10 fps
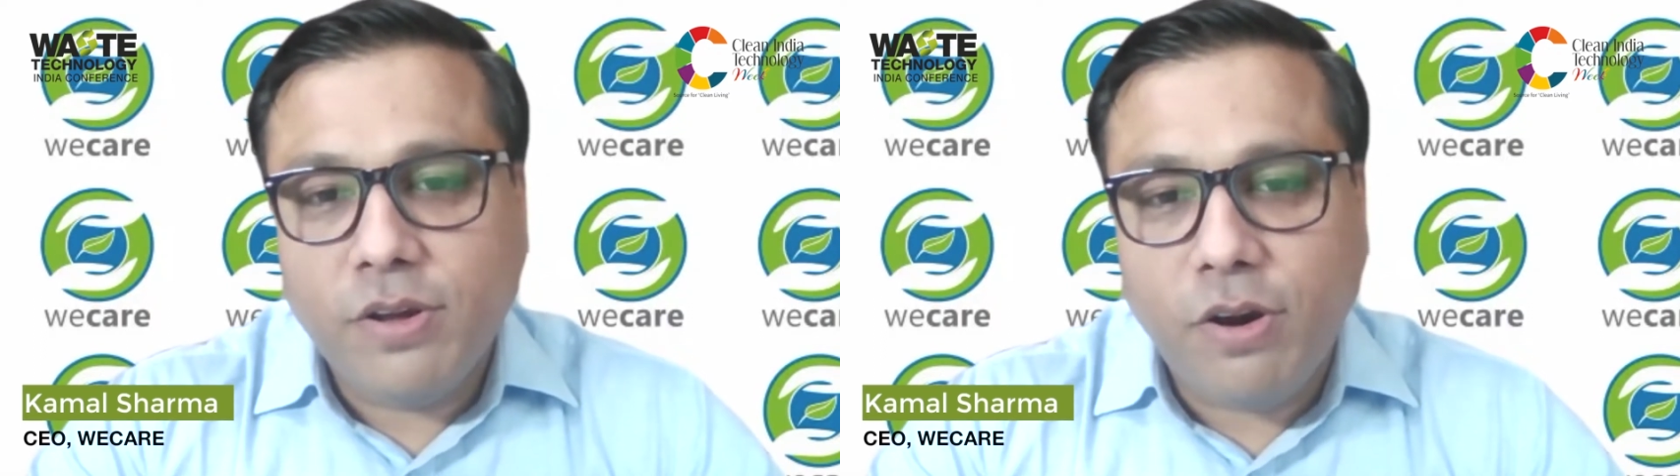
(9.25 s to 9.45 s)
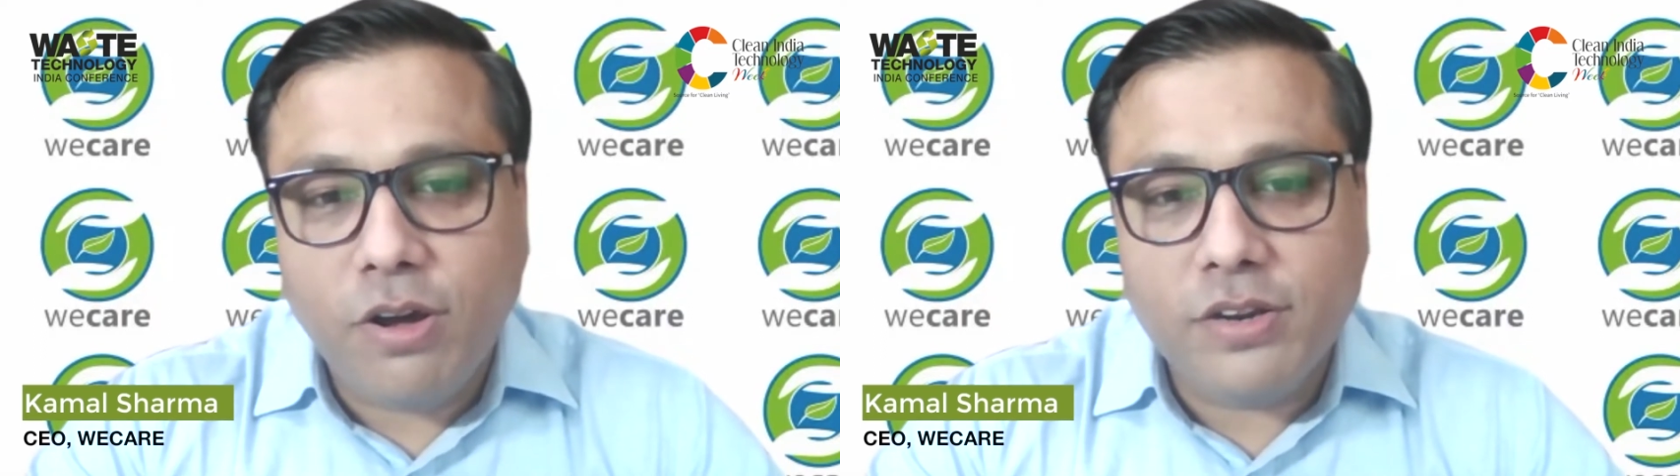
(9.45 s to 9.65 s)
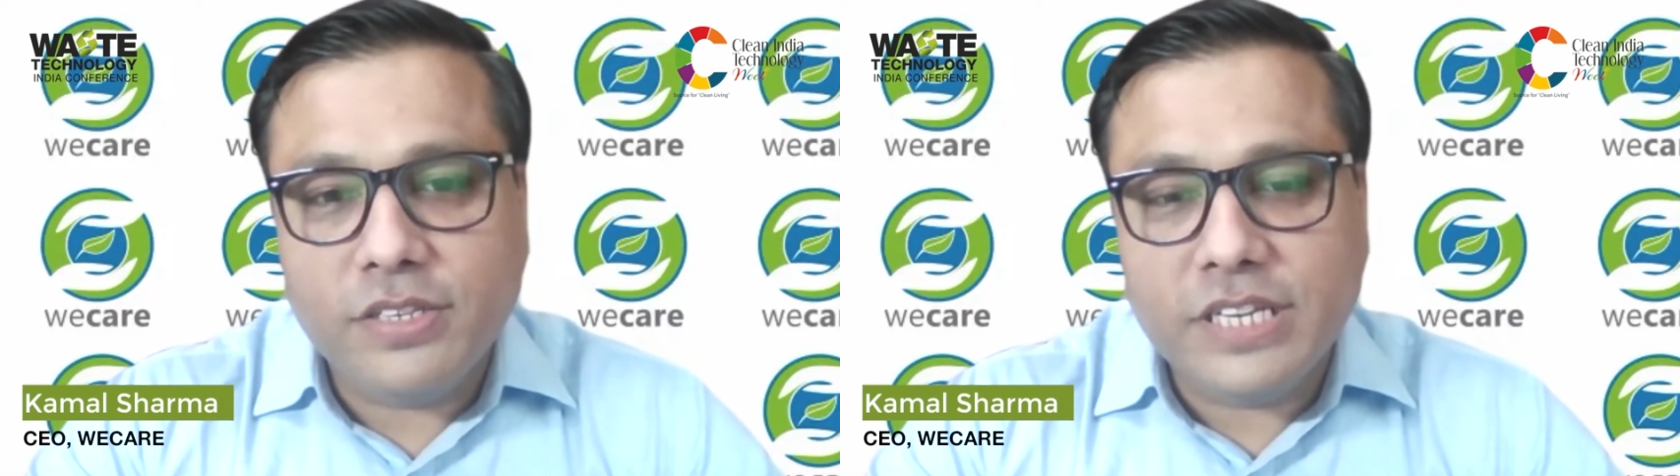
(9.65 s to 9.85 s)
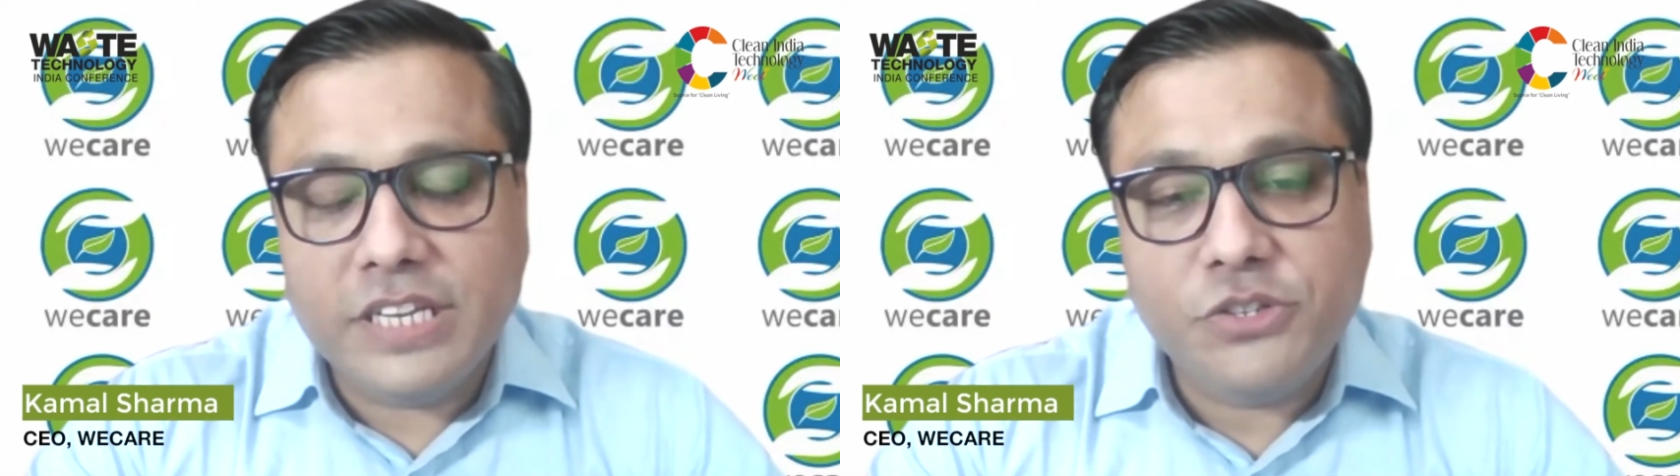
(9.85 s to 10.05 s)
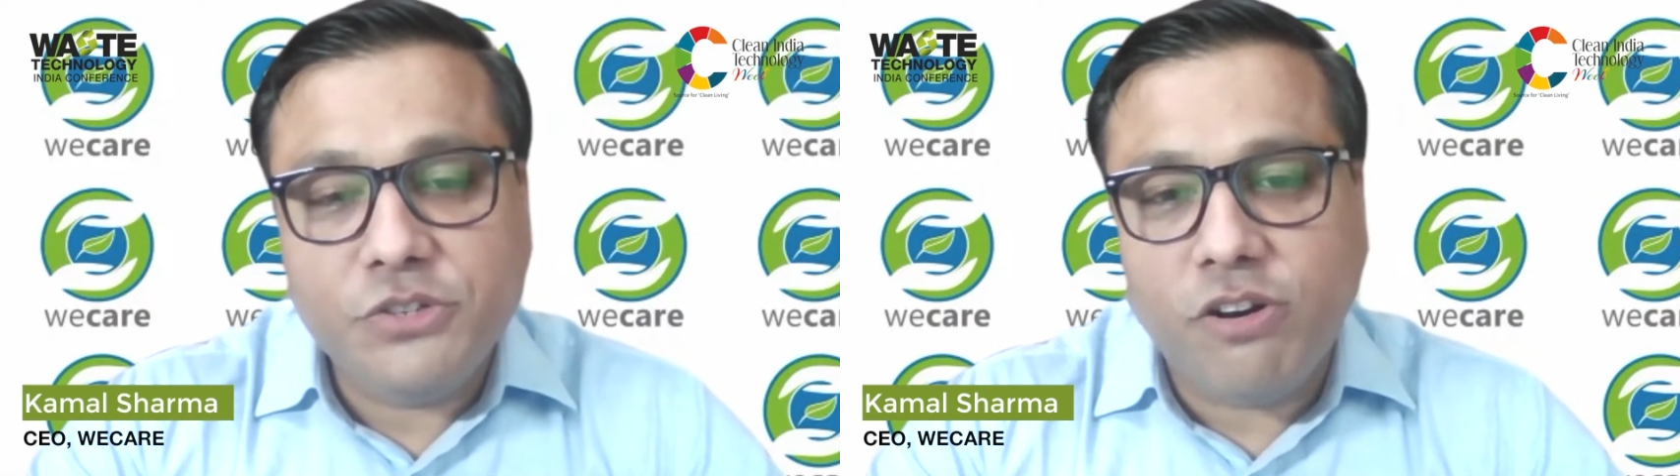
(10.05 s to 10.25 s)
on the
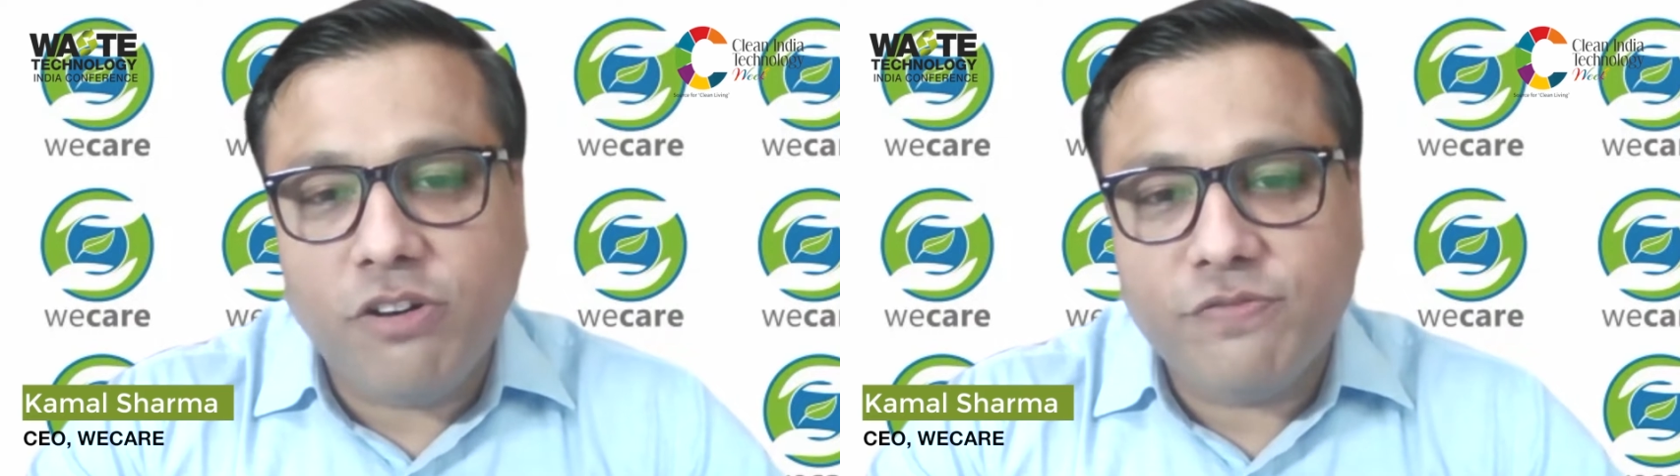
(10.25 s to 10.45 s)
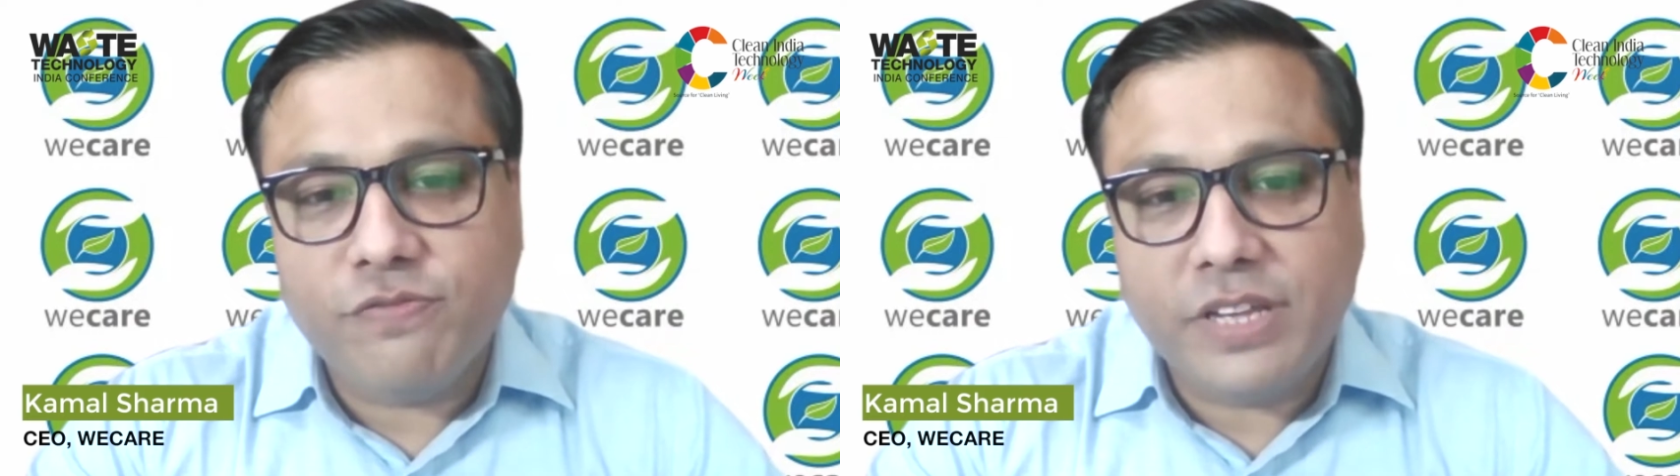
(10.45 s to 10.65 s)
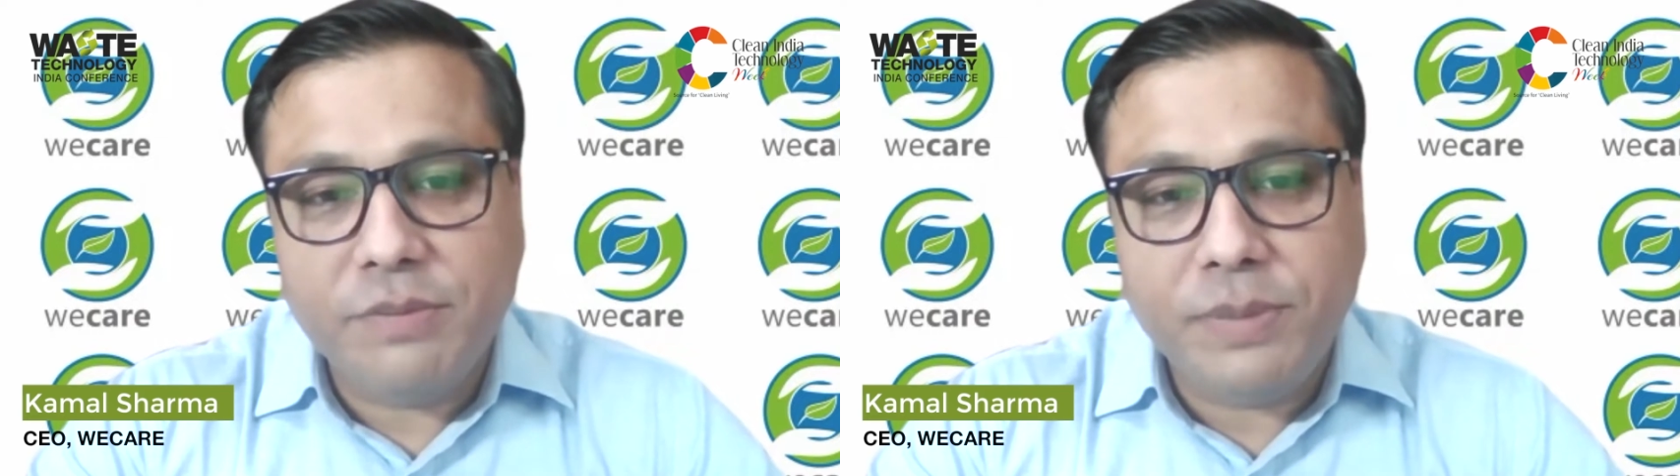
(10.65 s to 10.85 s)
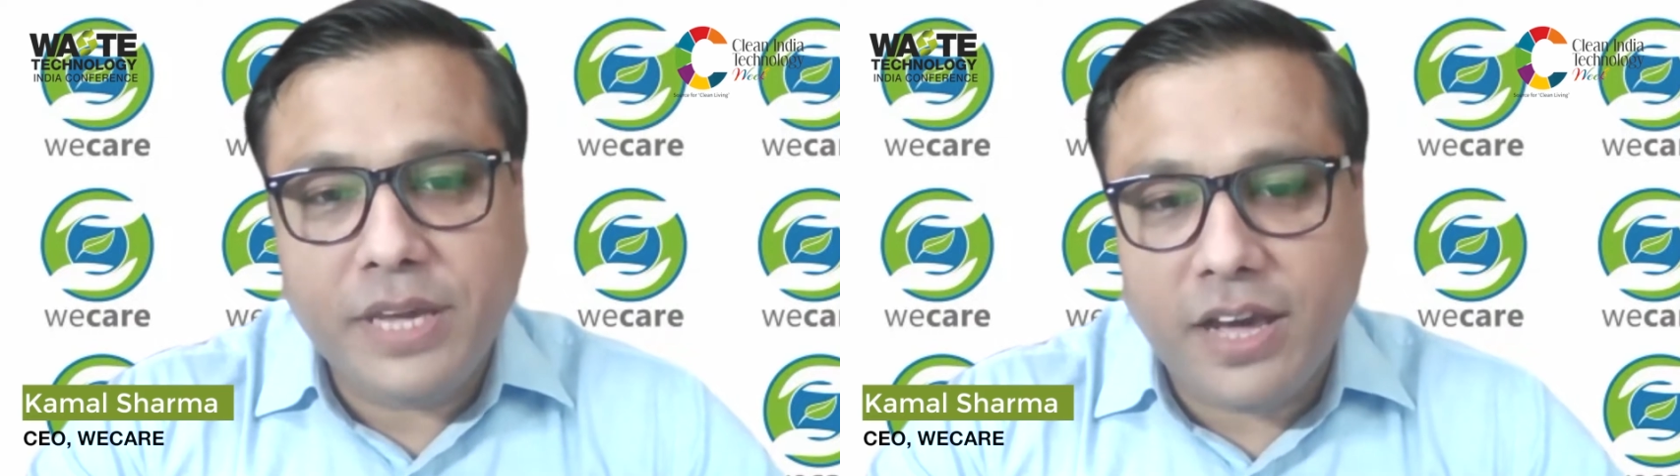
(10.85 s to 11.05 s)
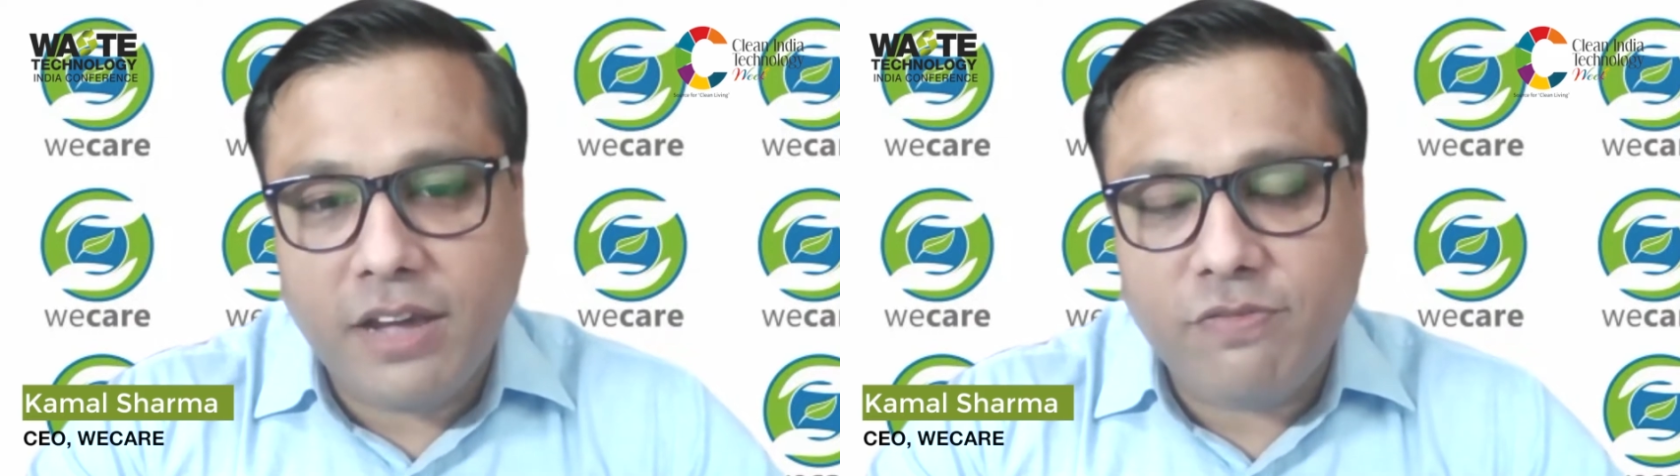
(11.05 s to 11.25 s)
issue of
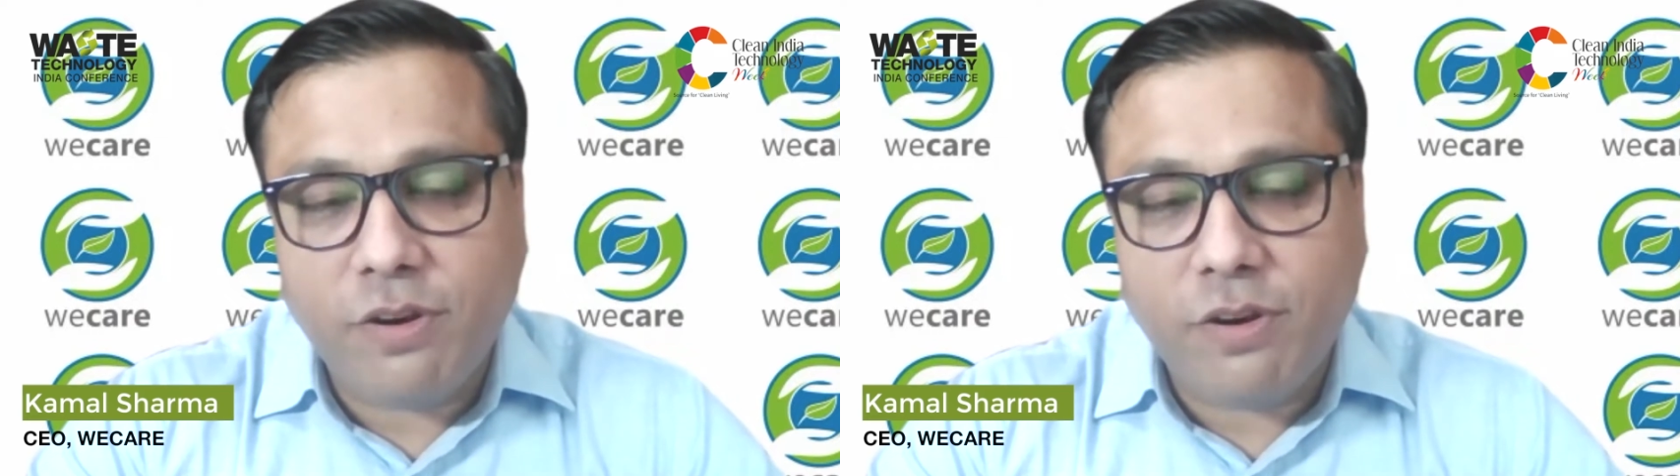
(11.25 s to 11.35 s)
EPR